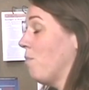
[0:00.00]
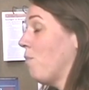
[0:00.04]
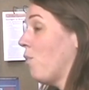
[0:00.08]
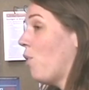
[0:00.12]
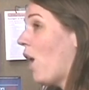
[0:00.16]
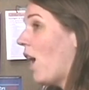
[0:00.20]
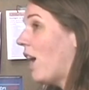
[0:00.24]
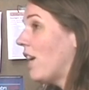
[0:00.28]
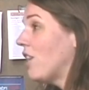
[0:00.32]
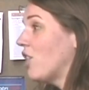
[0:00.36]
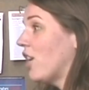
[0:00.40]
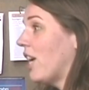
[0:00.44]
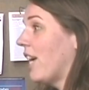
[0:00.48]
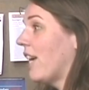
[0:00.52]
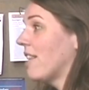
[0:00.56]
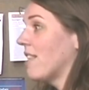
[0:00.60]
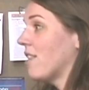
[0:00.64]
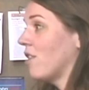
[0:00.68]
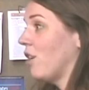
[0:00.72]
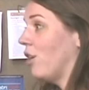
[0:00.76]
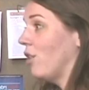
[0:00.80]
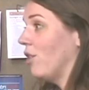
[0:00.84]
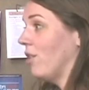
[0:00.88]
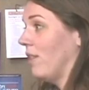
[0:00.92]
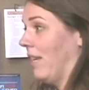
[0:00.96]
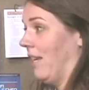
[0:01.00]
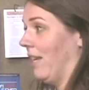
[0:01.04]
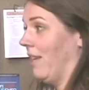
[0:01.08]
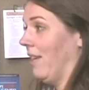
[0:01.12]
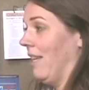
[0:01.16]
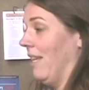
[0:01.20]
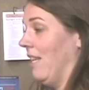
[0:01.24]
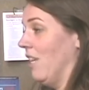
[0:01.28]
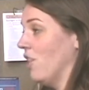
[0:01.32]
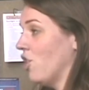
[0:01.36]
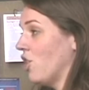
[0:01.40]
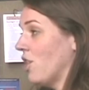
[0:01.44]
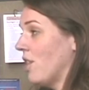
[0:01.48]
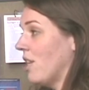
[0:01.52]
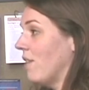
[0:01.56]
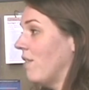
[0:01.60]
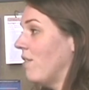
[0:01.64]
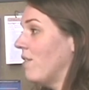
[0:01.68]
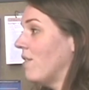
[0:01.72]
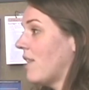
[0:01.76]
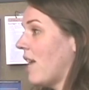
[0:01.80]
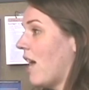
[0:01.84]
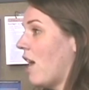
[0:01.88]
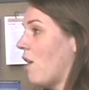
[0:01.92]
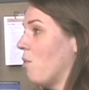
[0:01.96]
projects and all like
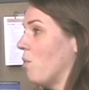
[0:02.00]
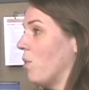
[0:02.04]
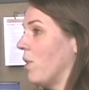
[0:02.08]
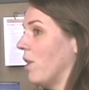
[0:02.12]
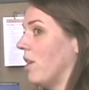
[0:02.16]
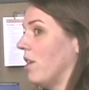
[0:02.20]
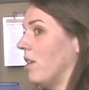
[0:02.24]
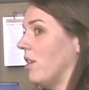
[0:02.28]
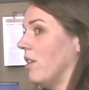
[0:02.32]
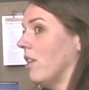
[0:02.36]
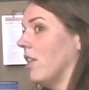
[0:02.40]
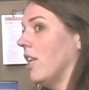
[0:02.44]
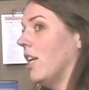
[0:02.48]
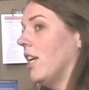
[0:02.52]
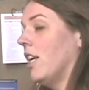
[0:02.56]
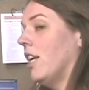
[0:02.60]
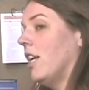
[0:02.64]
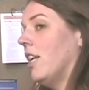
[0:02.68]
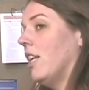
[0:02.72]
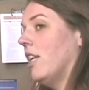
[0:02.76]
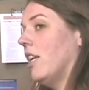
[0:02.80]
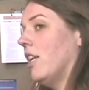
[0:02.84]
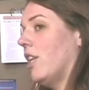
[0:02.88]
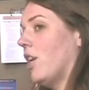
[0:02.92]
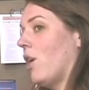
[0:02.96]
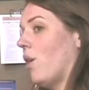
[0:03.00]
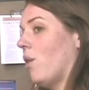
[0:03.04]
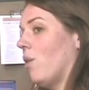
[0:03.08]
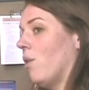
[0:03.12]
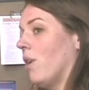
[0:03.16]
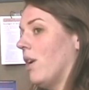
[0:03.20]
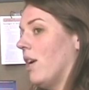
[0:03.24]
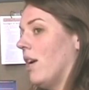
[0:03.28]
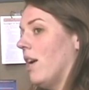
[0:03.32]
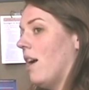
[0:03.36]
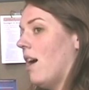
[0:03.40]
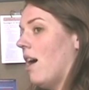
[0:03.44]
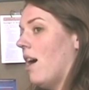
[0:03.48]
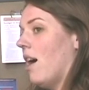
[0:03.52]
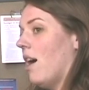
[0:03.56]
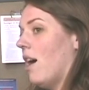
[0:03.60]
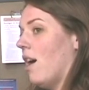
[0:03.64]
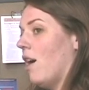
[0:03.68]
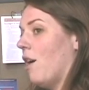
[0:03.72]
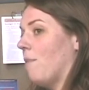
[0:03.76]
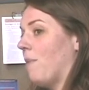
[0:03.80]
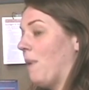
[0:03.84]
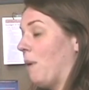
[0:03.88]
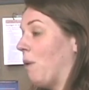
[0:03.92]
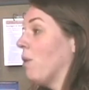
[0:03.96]
initiatives that mm-hmm. will, you know,
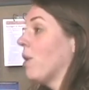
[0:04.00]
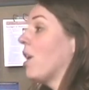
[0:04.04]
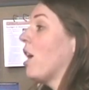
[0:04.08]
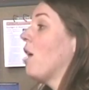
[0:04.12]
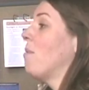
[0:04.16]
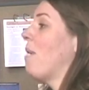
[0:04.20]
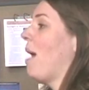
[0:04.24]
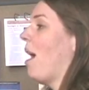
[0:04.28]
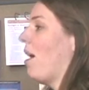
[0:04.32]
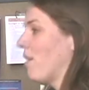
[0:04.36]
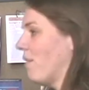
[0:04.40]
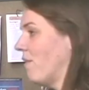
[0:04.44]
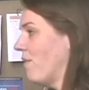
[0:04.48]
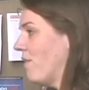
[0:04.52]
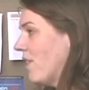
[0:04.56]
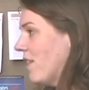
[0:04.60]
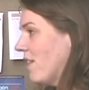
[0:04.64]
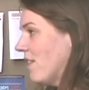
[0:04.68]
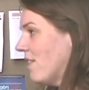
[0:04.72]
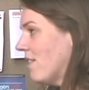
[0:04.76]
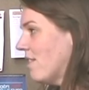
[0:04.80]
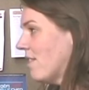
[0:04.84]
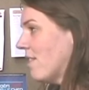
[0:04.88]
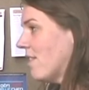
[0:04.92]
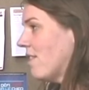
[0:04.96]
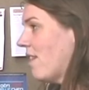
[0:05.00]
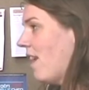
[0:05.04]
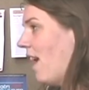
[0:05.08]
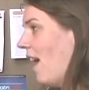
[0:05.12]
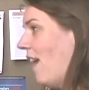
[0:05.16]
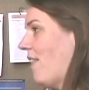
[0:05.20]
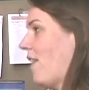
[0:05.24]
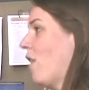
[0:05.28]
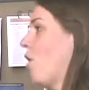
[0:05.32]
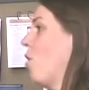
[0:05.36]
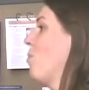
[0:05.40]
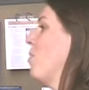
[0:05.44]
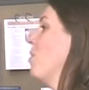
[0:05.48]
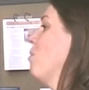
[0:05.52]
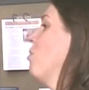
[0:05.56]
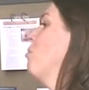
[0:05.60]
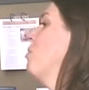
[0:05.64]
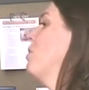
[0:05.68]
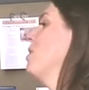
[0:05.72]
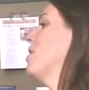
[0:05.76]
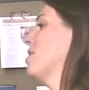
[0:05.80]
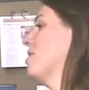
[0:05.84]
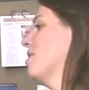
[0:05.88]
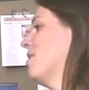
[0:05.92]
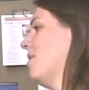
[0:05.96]
um, that will come out of this and that hopefully
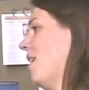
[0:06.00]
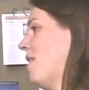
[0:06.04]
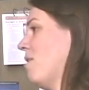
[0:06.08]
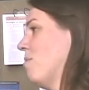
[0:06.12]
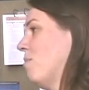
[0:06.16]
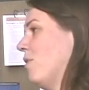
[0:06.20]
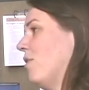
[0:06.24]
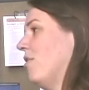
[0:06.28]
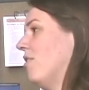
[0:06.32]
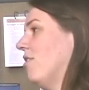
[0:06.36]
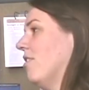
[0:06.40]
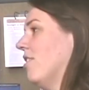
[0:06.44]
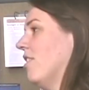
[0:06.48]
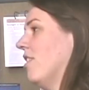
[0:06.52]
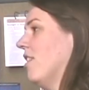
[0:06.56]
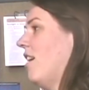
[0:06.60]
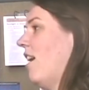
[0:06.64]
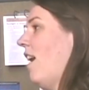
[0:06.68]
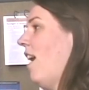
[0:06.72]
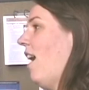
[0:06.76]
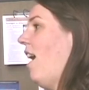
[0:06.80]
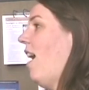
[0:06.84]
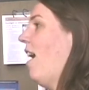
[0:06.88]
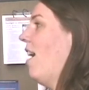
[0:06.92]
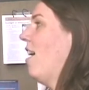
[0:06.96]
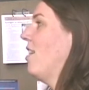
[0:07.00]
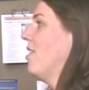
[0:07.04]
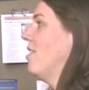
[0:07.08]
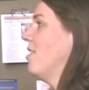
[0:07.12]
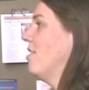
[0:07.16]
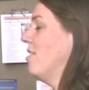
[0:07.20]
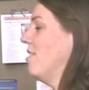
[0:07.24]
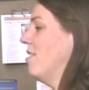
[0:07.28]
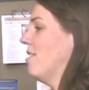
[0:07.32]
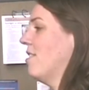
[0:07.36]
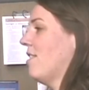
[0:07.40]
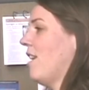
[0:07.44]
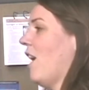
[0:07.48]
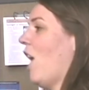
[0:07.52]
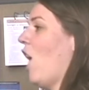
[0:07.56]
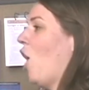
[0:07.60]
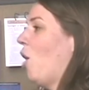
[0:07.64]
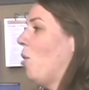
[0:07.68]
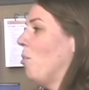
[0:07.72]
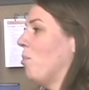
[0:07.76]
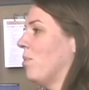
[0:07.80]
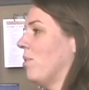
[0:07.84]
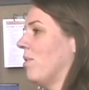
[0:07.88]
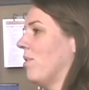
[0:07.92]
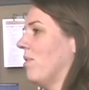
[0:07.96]
will be sustainable mm -hmm. and
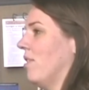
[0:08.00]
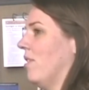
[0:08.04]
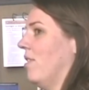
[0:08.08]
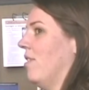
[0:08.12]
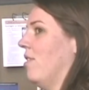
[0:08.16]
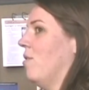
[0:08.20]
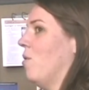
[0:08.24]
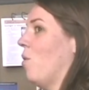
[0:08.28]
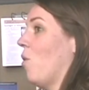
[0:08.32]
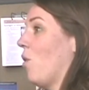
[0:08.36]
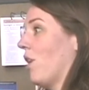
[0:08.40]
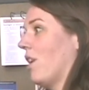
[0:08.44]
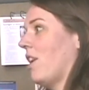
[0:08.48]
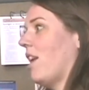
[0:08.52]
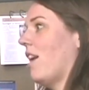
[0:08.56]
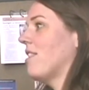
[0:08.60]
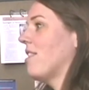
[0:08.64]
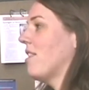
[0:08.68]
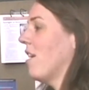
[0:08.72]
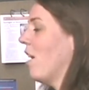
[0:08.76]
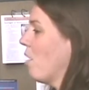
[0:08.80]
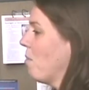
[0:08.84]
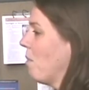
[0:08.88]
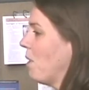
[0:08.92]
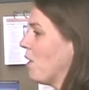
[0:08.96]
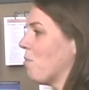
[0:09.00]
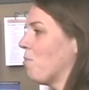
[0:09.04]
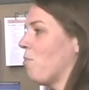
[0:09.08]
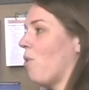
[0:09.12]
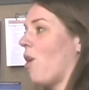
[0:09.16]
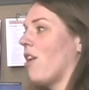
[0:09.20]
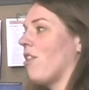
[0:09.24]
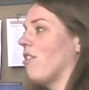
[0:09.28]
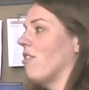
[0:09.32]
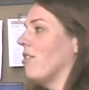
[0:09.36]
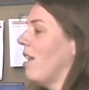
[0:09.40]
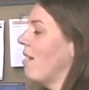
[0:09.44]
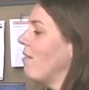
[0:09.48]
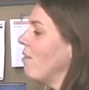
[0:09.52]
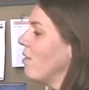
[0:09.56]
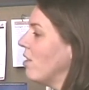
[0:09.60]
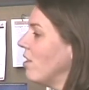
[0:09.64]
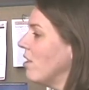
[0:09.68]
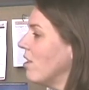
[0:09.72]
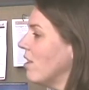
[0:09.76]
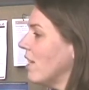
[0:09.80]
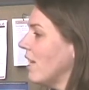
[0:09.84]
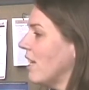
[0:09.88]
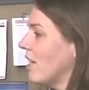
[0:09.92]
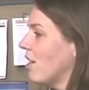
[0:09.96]
help organizing on a much broader level
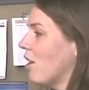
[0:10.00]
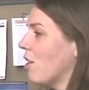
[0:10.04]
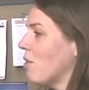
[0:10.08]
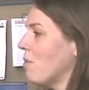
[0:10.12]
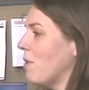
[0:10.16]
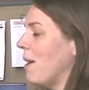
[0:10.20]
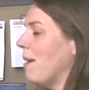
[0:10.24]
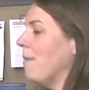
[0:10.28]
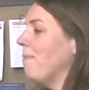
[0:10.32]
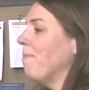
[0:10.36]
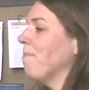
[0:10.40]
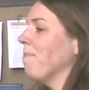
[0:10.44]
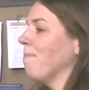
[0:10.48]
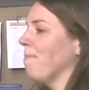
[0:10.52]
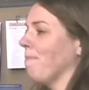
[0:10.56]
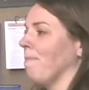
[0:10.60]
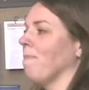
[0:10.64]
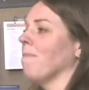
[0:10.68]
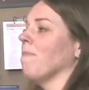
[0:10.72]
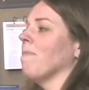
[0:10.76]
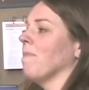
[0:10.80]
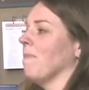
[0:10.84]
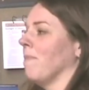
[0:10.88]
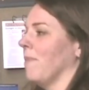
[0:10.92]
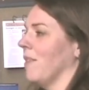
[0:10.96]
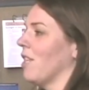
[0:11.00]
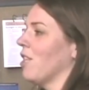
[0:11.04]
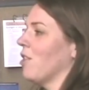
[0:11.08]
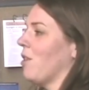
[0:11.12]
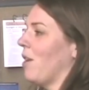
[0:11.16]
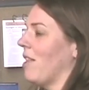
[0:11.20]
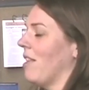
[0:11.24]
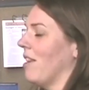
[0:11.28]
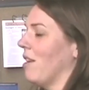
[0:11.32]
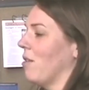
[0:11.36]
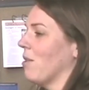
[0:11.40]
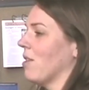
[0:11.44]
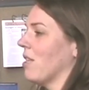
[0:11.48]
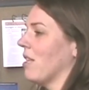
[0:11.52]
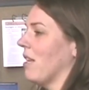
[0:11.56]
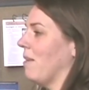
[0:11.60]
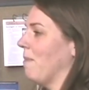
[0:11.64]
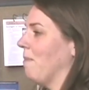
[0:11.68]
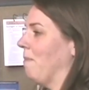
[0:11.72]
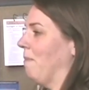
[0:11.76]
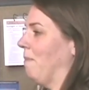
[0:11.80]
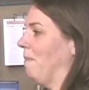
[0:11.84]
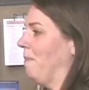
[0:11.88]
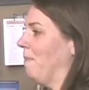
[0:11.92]
in Ottawa. I think that's